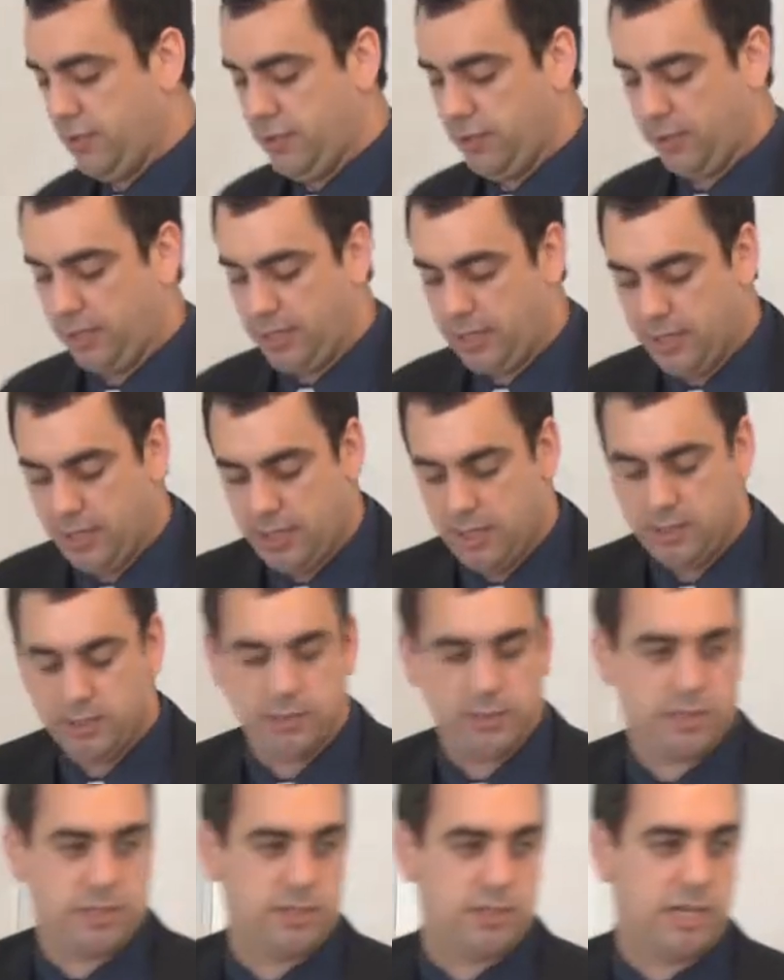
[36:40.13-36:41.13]
Okay? So
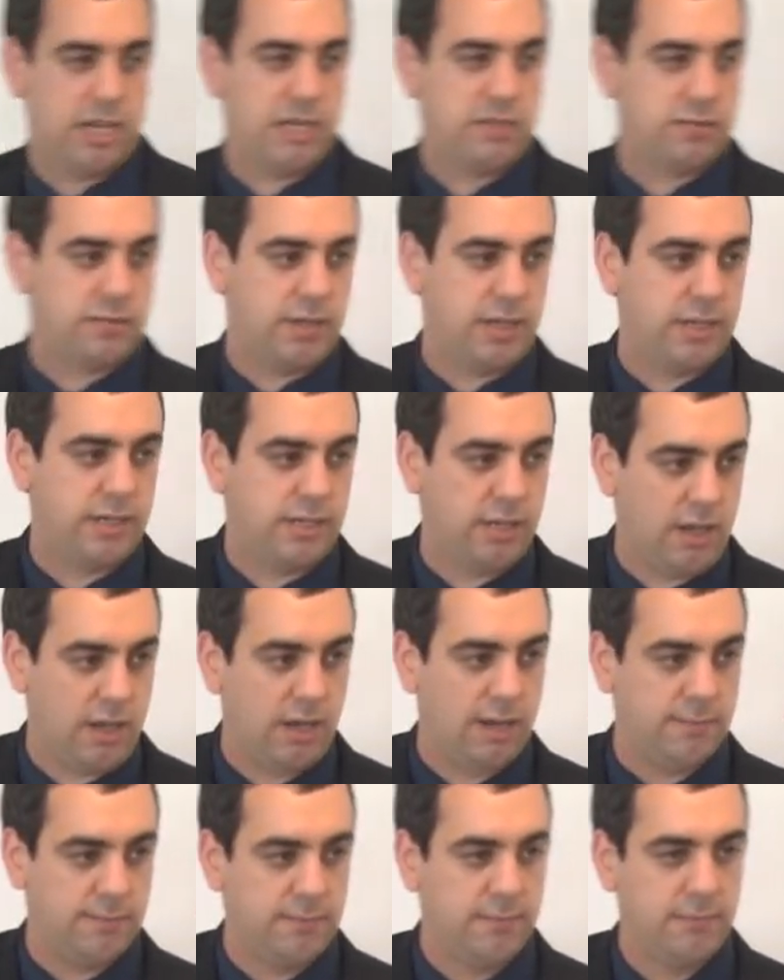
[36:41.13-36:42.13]
it doesn't change with any
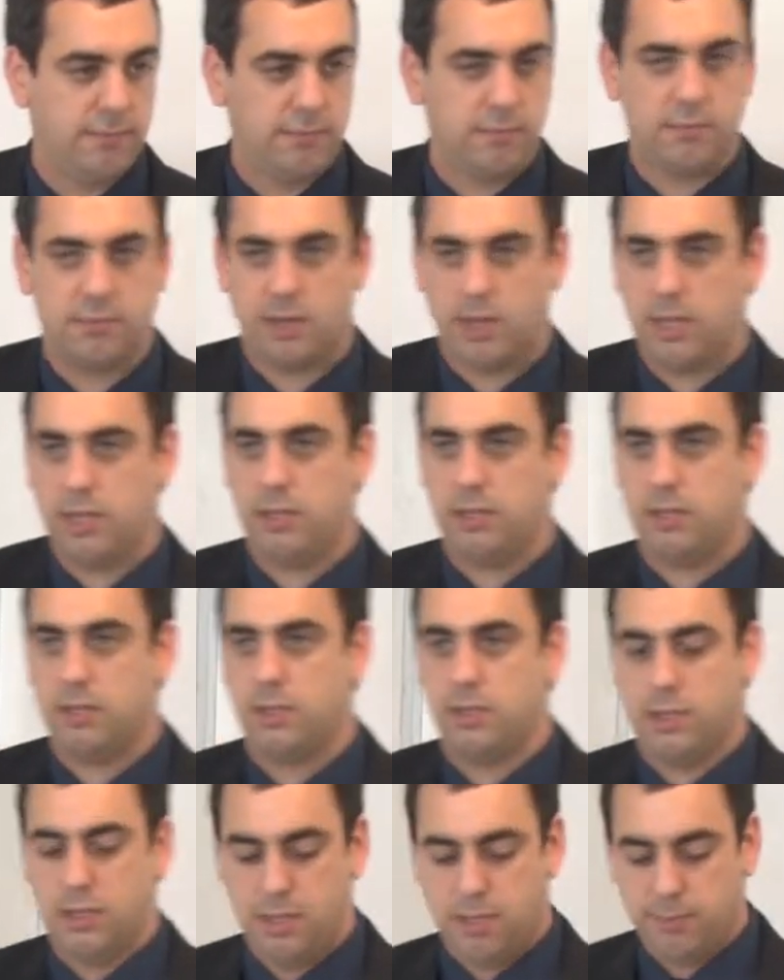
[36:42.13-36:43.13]
time, right?
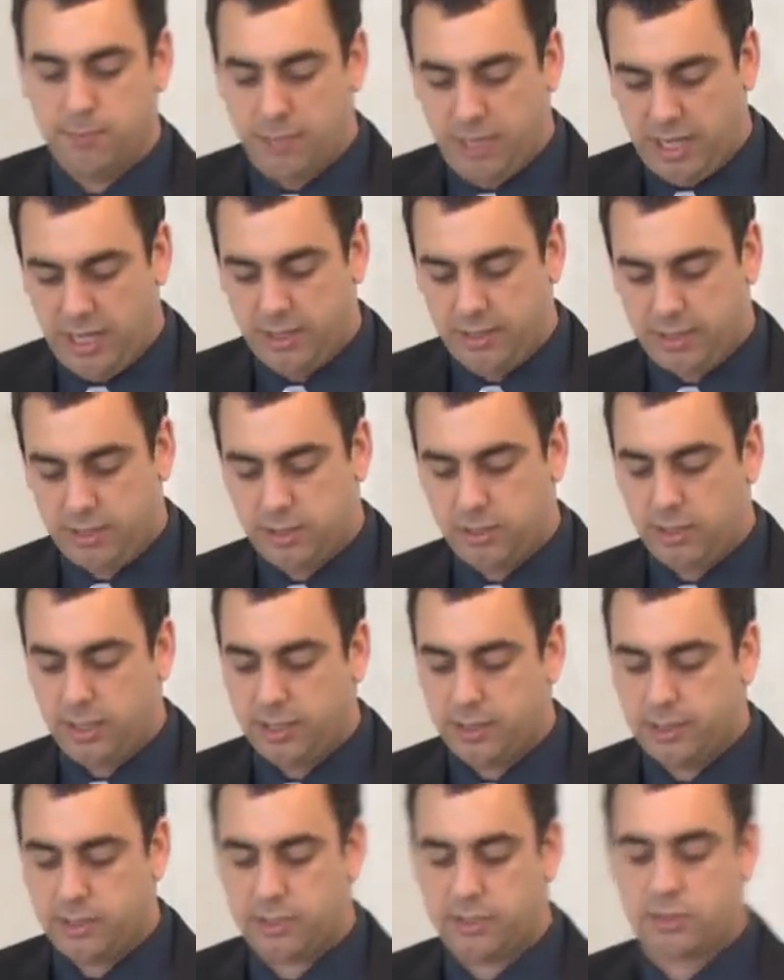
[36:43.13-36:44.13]
But let's look
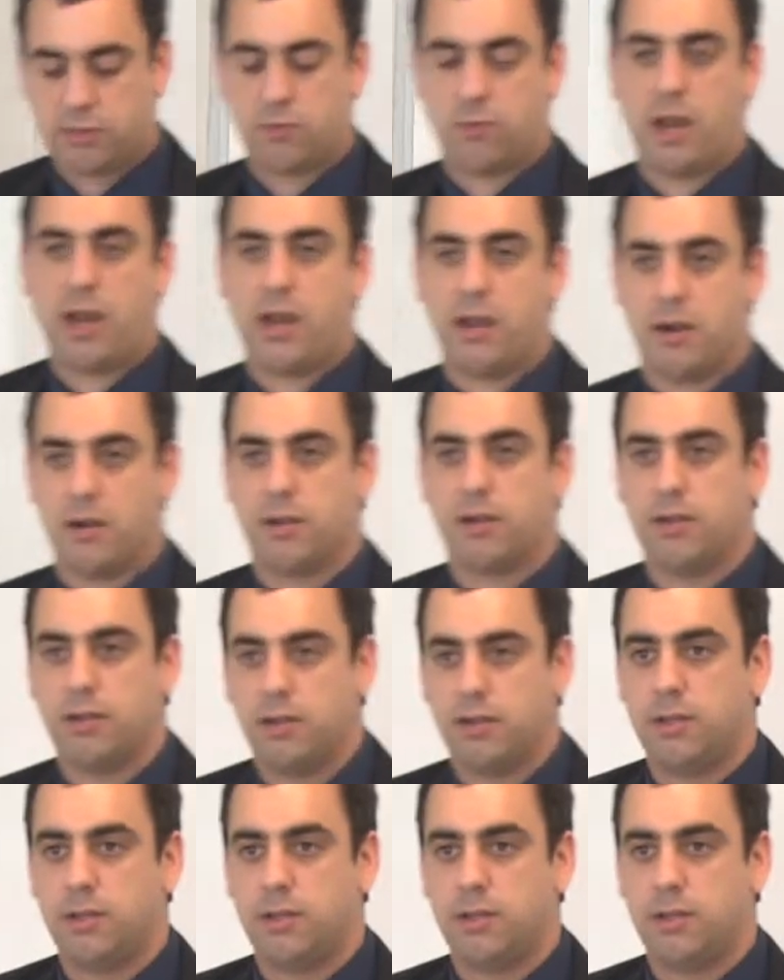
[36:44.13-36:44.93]
at this square.